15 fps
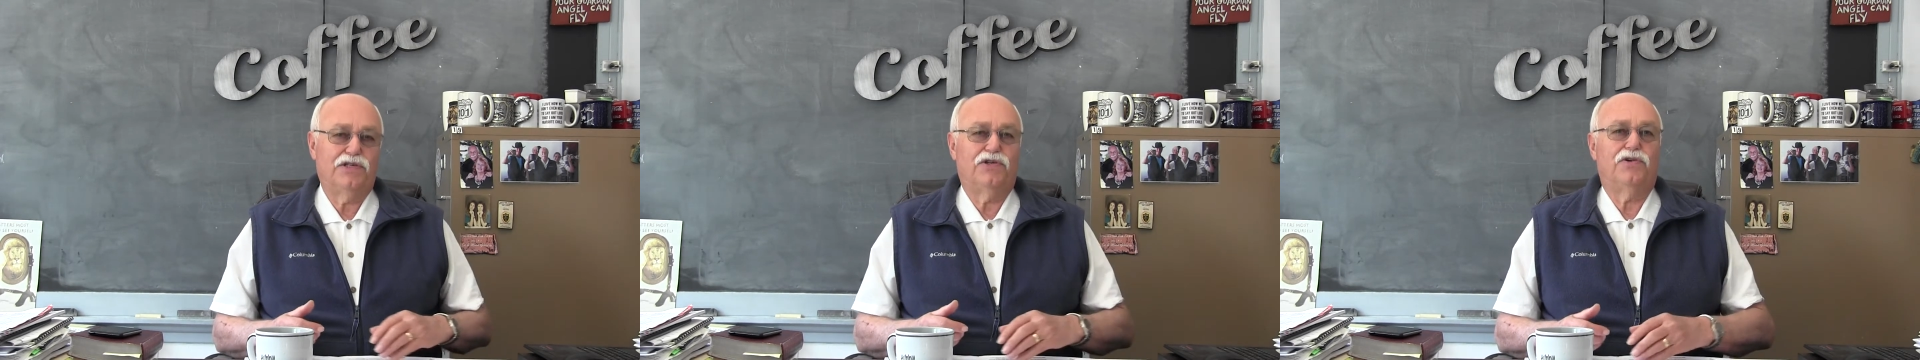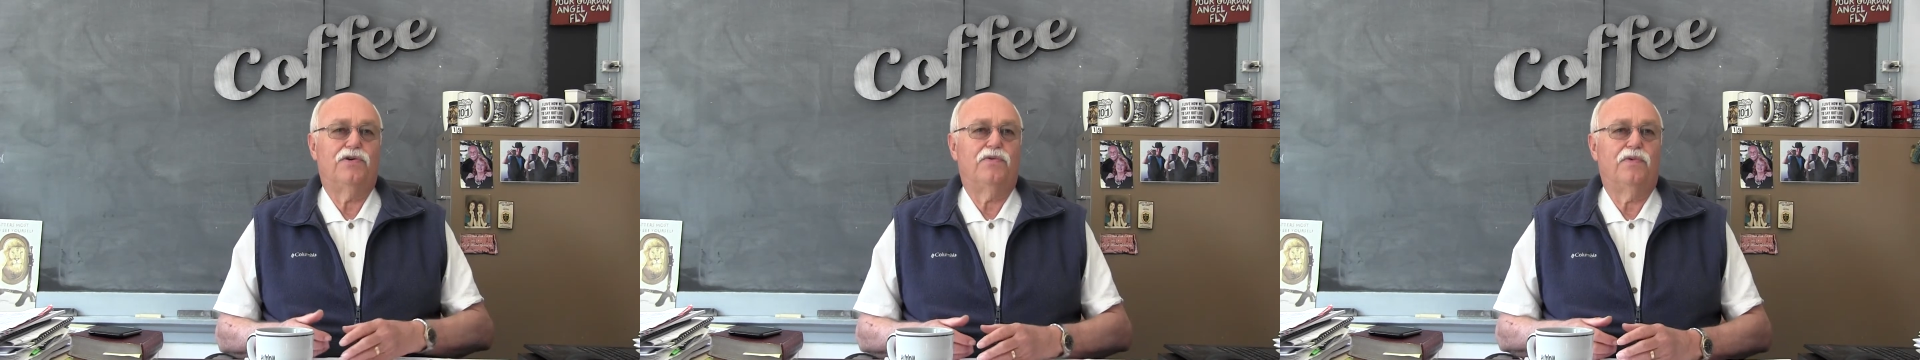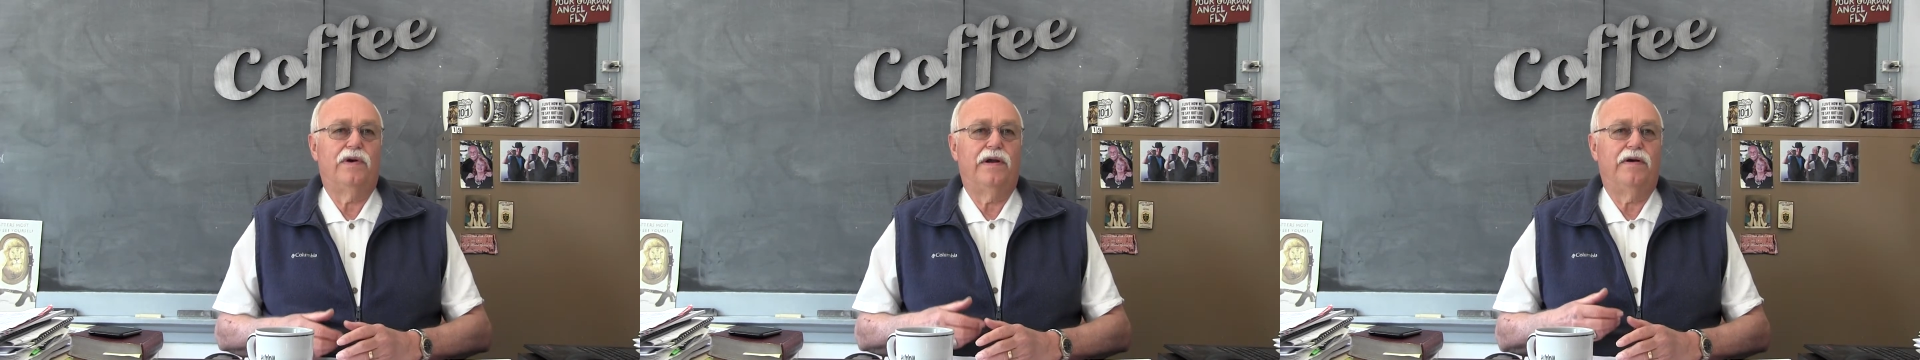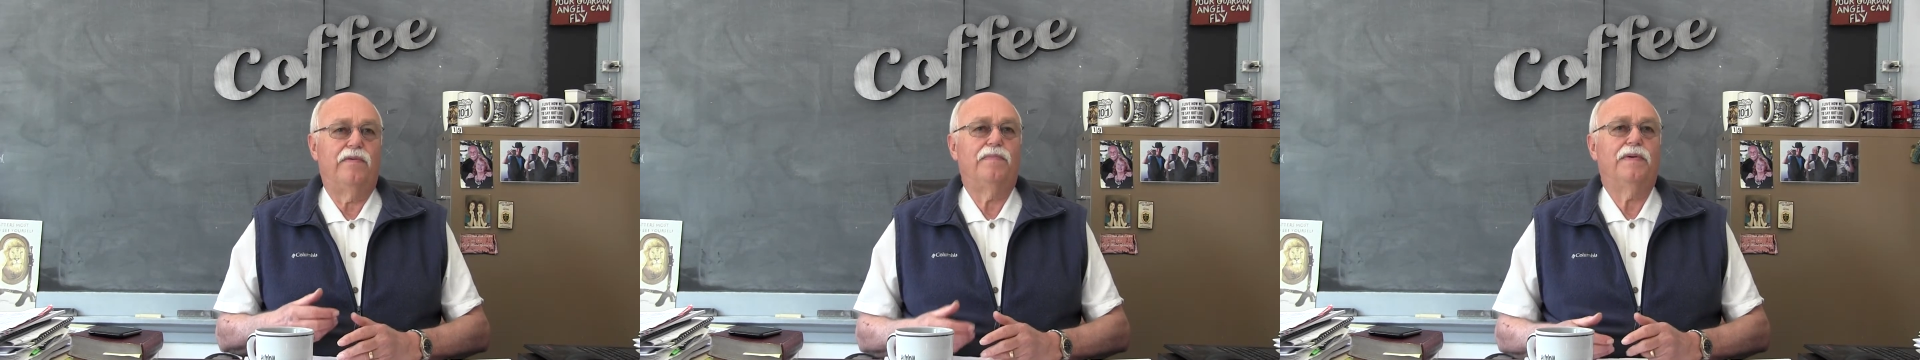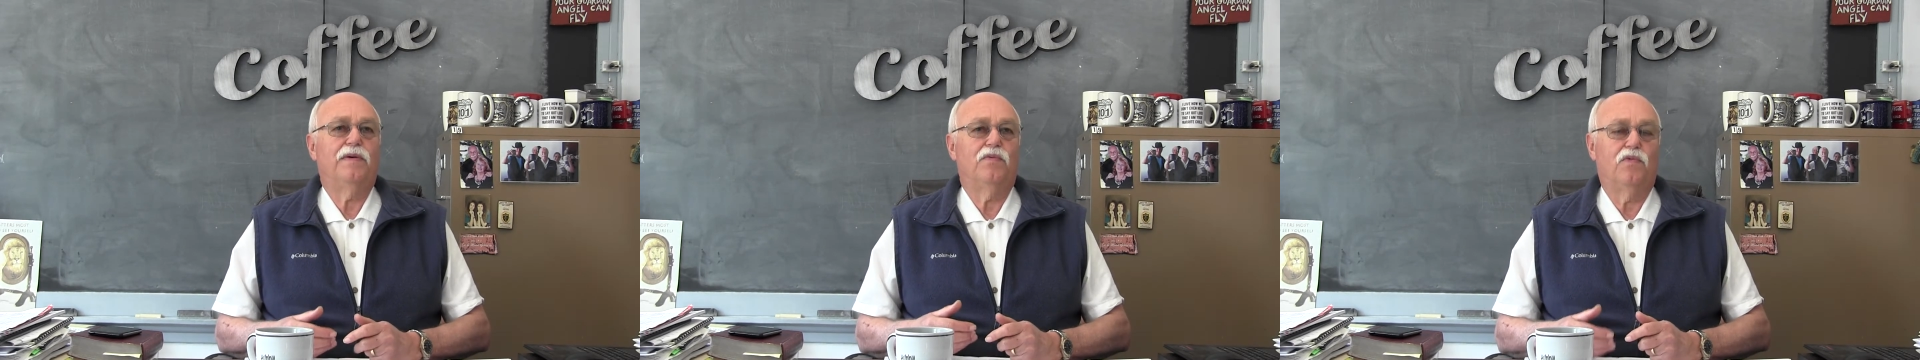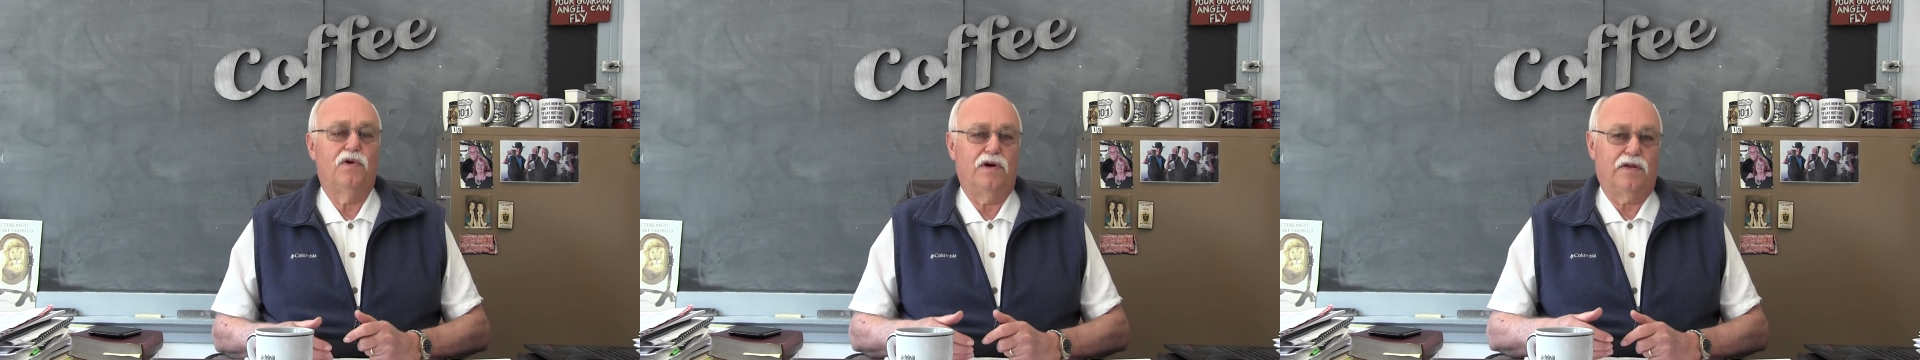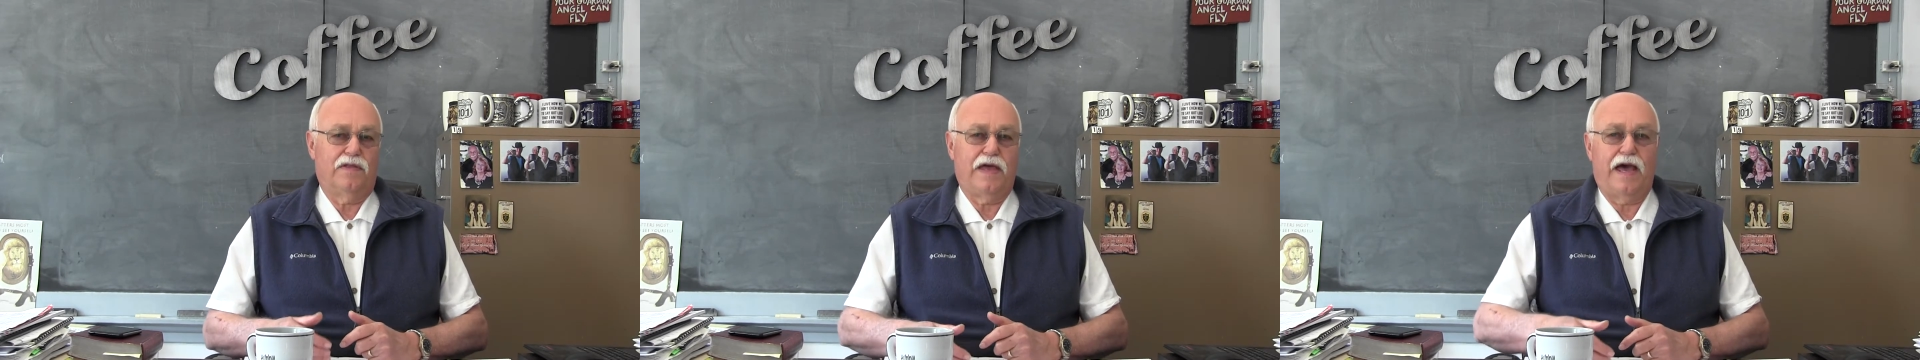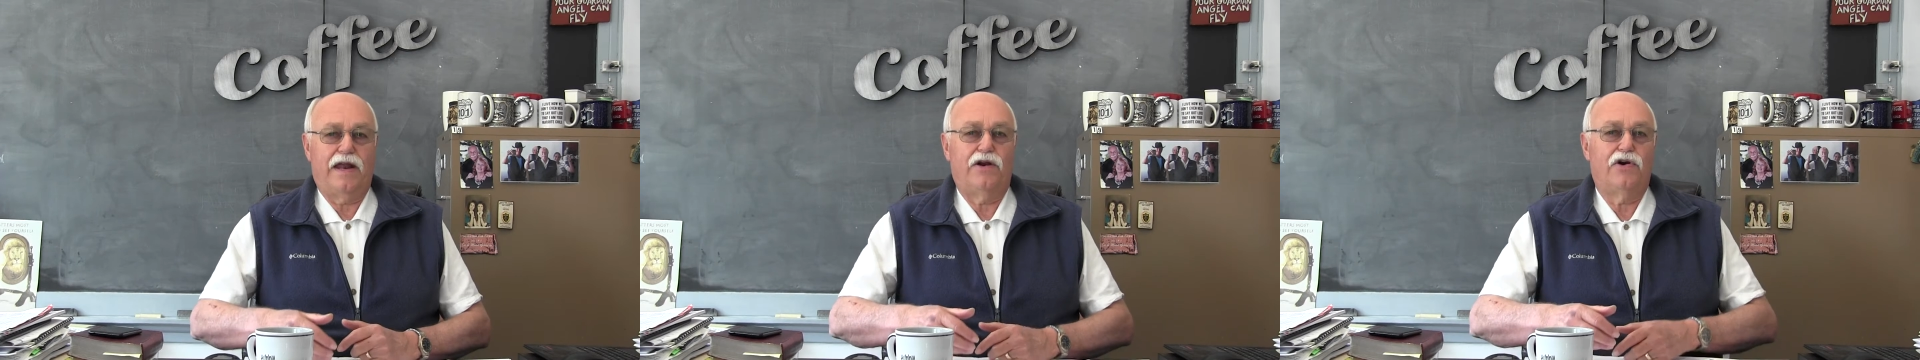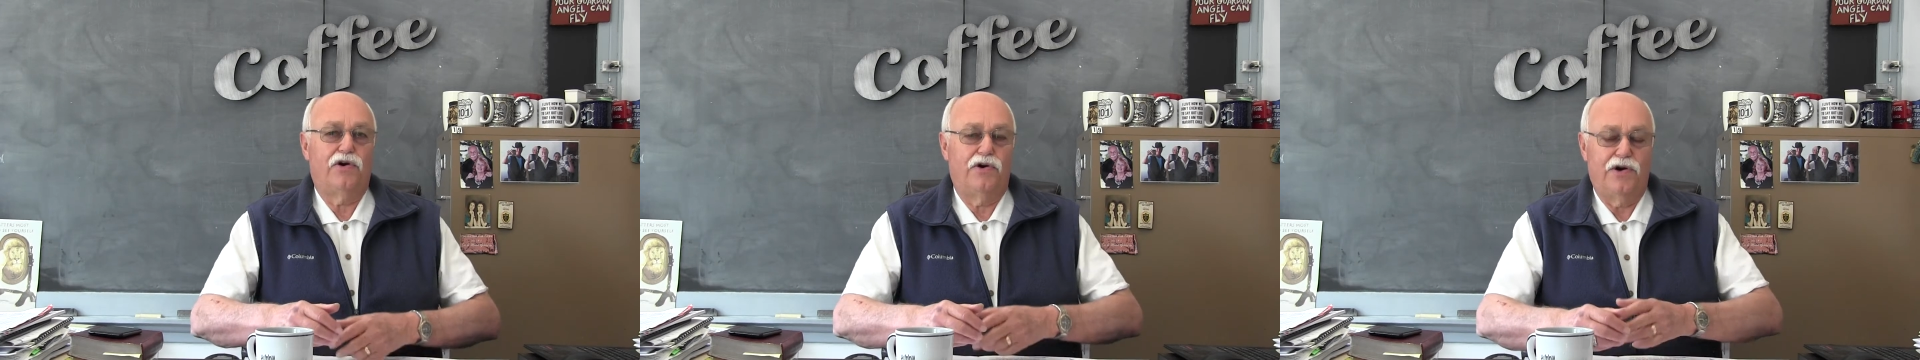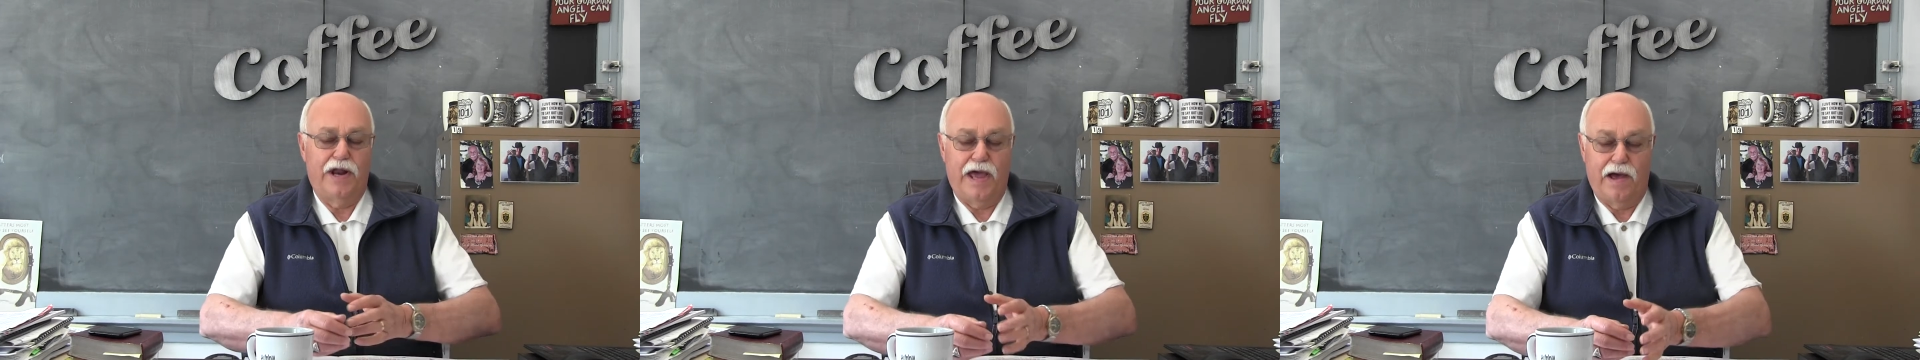sure we're helping work that
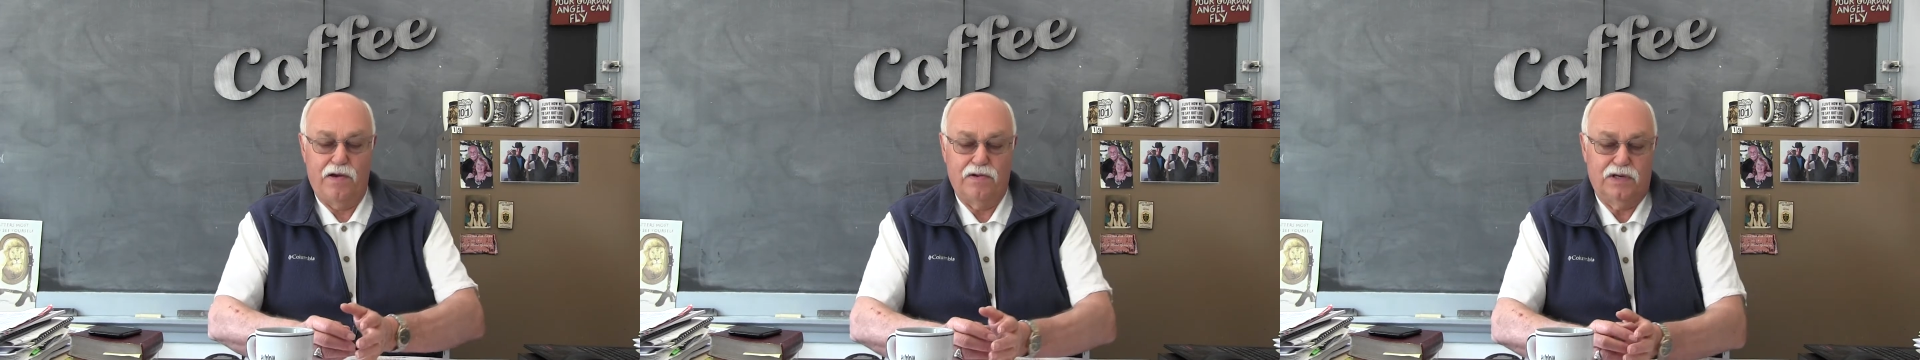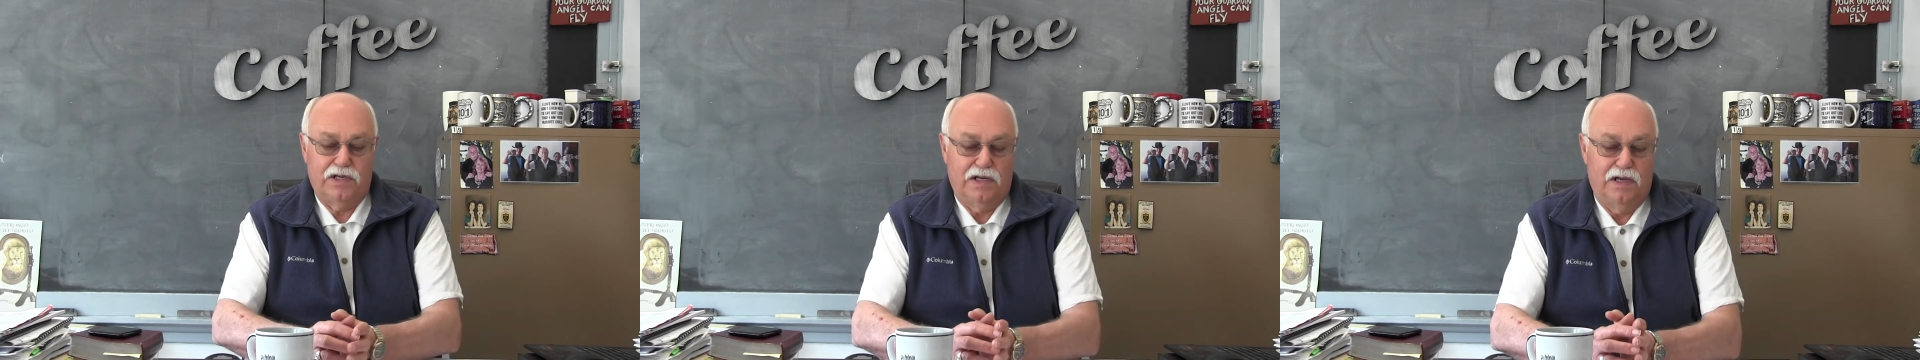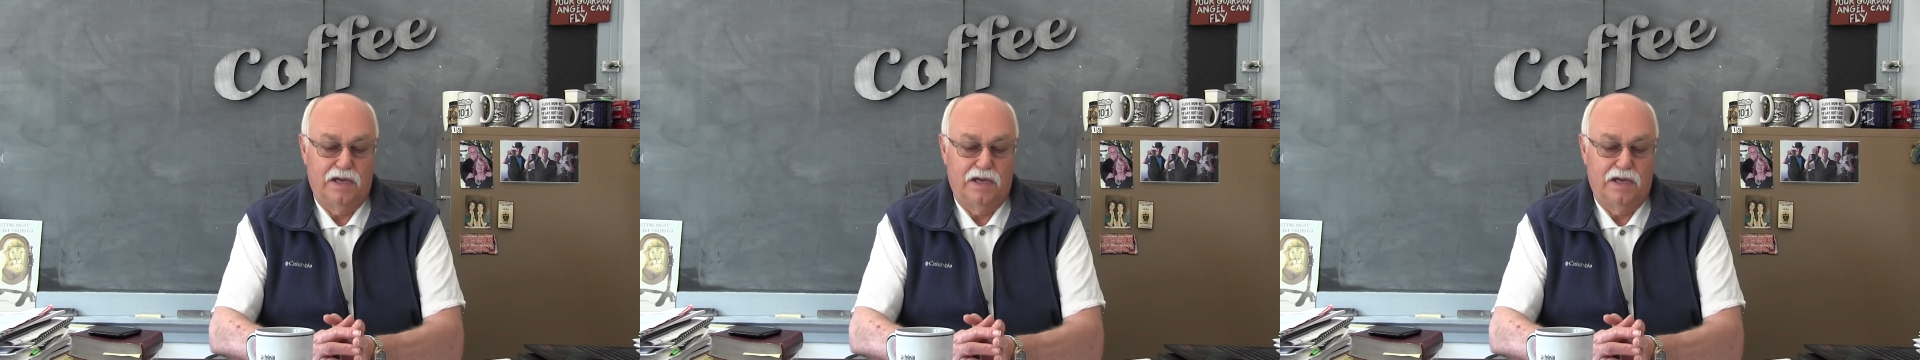hurt out.